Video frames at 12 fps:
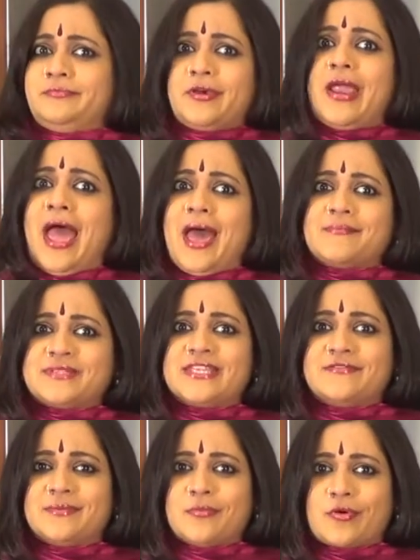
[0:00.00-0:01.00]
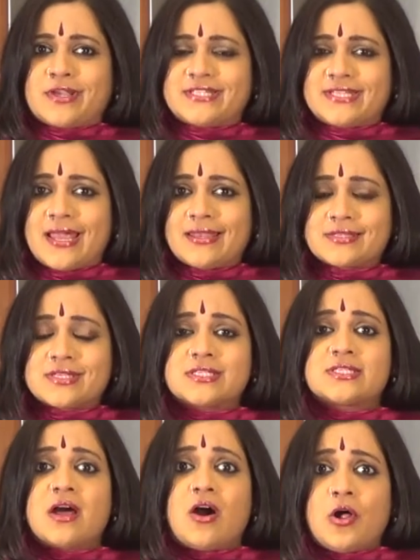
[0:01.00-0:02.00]
perhaps even more
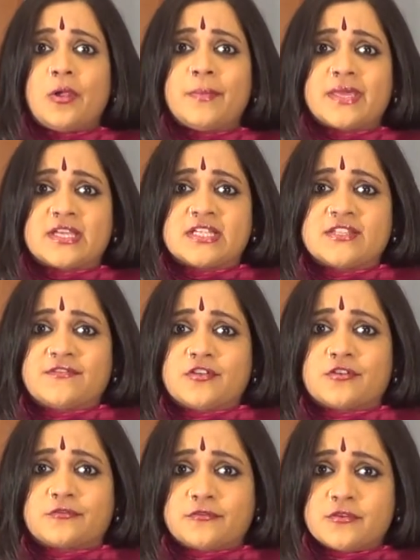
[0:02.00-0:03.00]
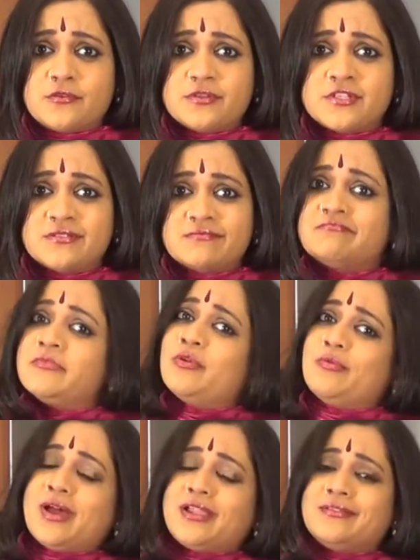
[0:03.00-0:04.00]
intelligence, all because of your food.
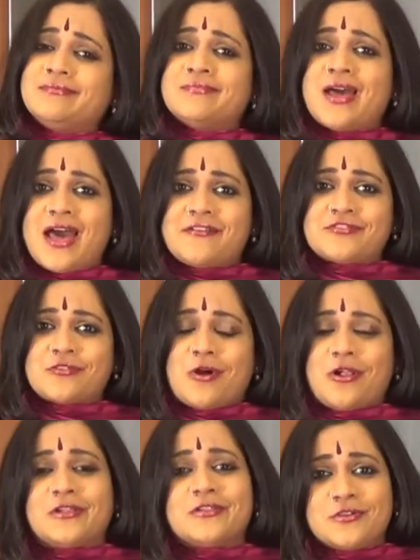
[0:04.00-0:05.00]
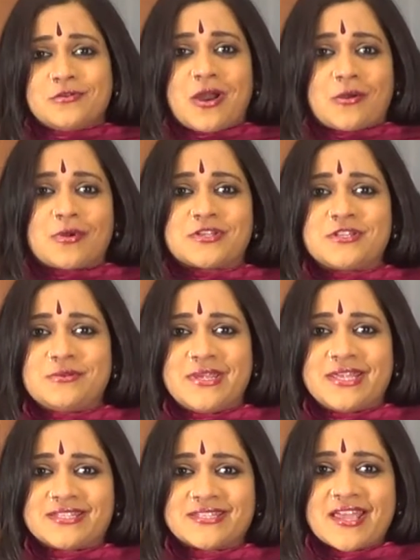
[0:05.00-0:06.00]
Well, after all, you are what you
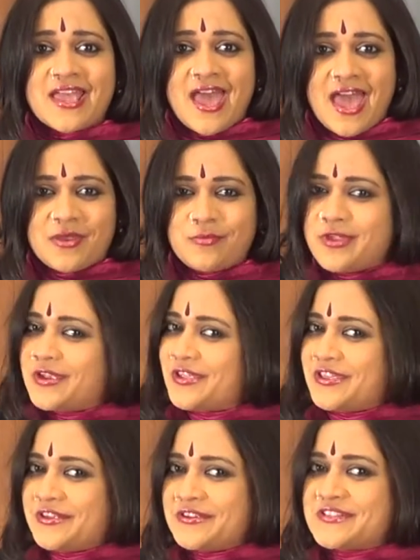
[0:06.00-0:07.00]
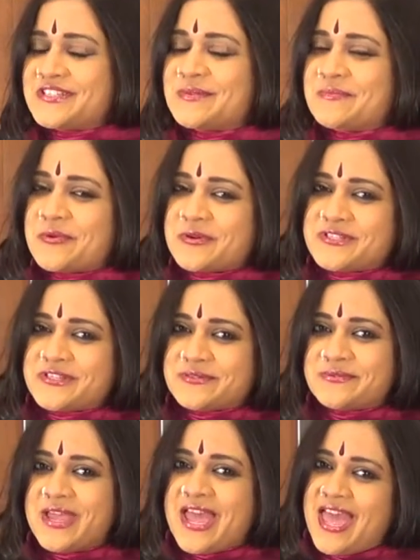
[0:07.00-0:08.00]
eat, and we are here to support
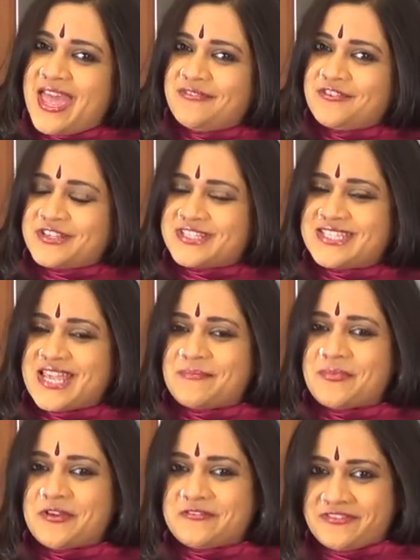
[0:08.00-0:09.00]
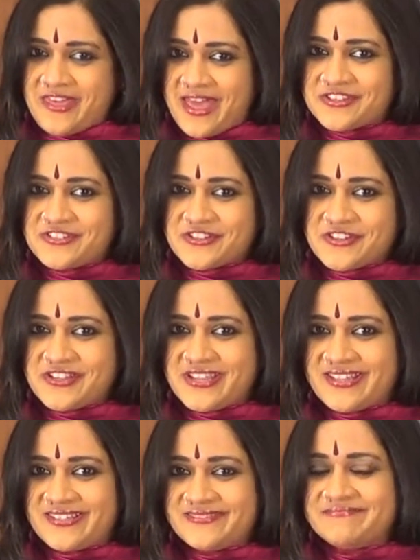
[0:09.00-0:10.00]
you every step of that
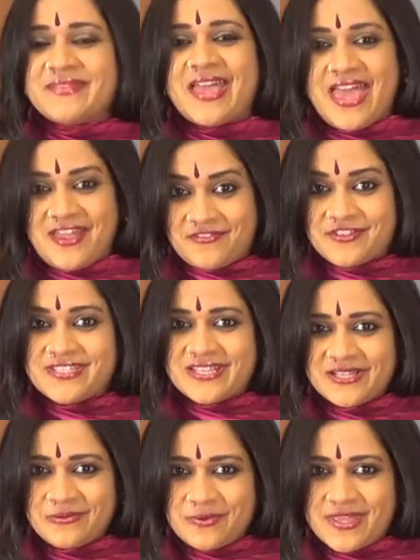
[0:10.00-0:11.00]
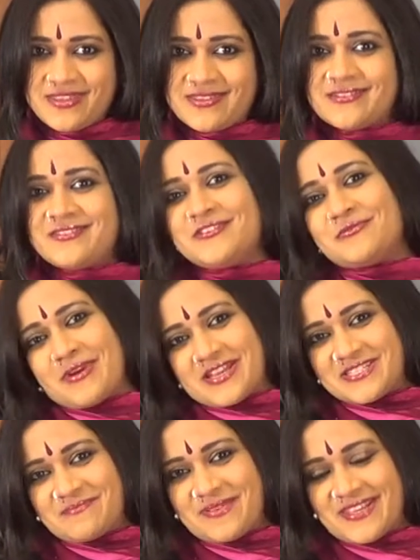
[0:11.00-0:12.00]
journey. Every single week, new
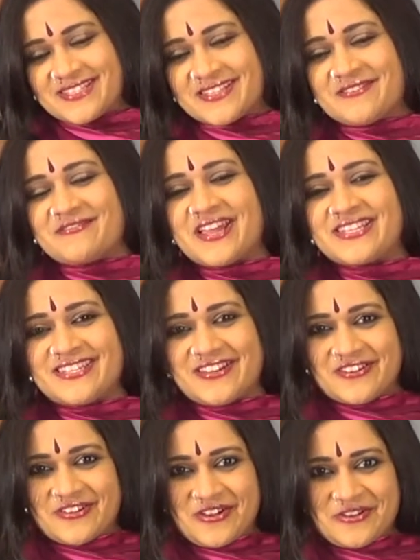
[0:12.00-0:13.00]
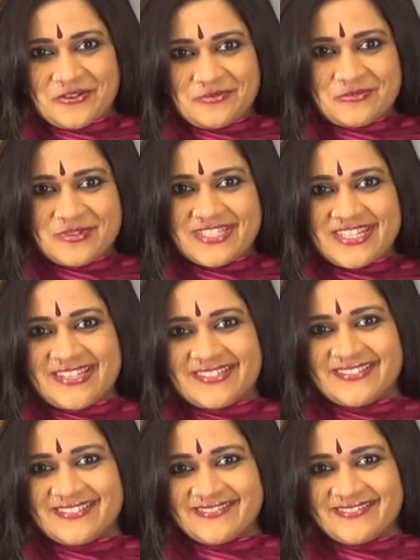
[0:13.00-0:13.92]
recipes right here on AUM Cuisine.